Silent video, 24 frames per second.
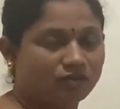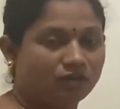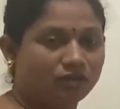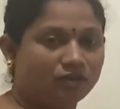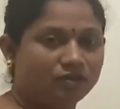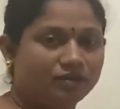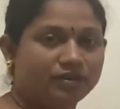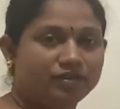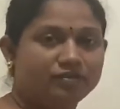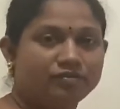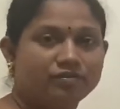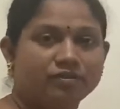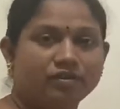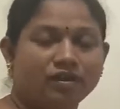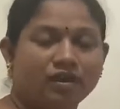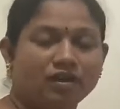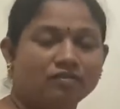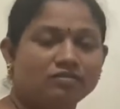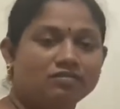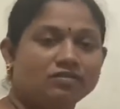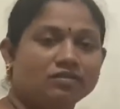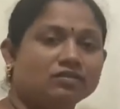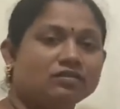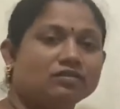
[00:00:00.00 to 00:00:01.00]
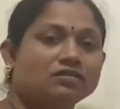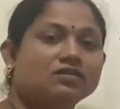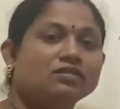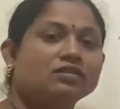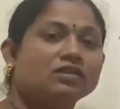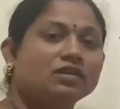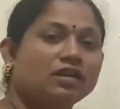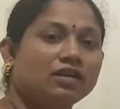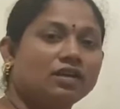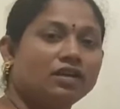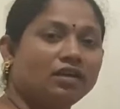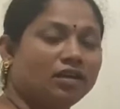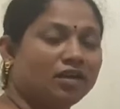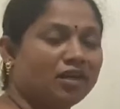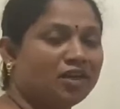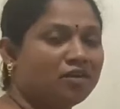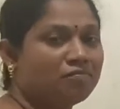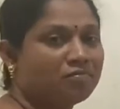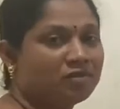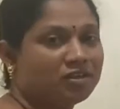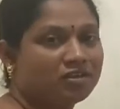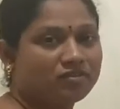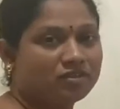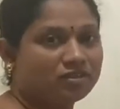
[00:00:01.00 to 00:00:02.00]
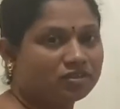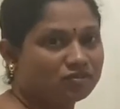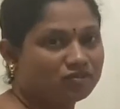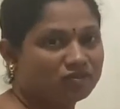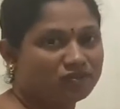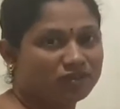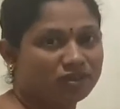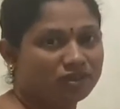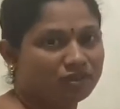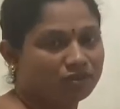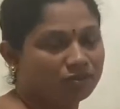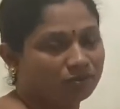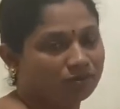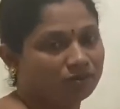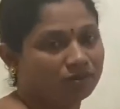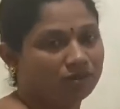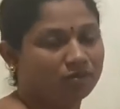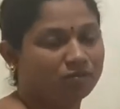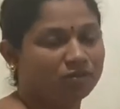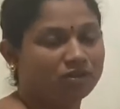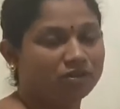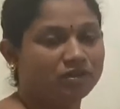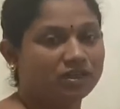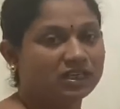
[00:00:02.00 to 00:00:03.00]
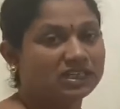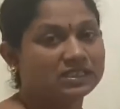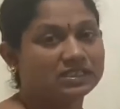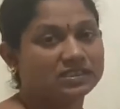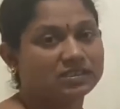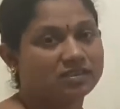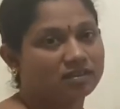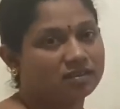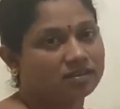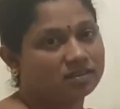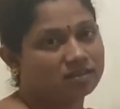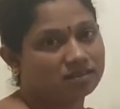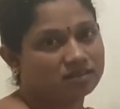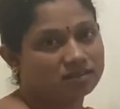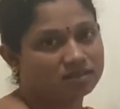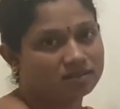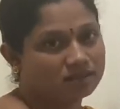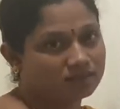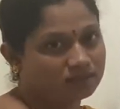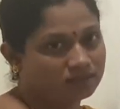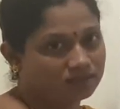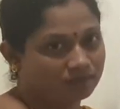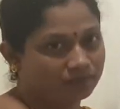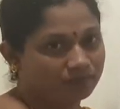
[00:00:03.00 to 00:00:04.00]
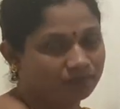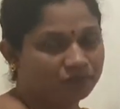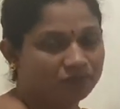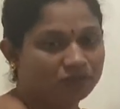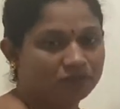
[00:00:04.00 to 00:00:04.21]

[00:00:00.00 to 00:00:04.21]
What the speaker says: Already we have learned in previous video about excretory system.